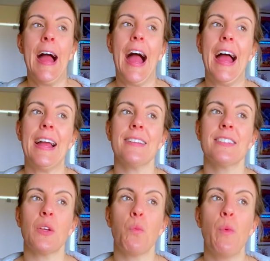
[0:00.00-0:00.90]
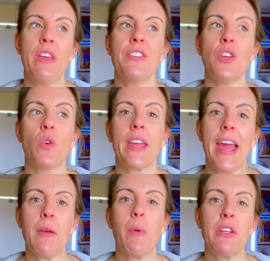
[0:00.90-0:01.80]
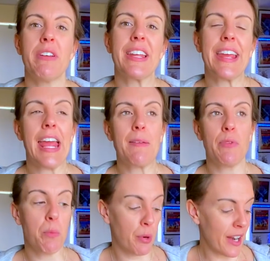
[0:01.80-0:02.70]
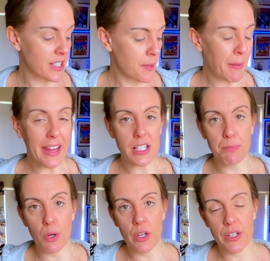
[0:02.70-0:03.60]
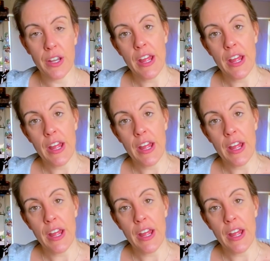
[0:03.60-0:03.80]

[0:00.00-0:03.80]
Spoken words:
And with your game, when you're in a game, you press the PS button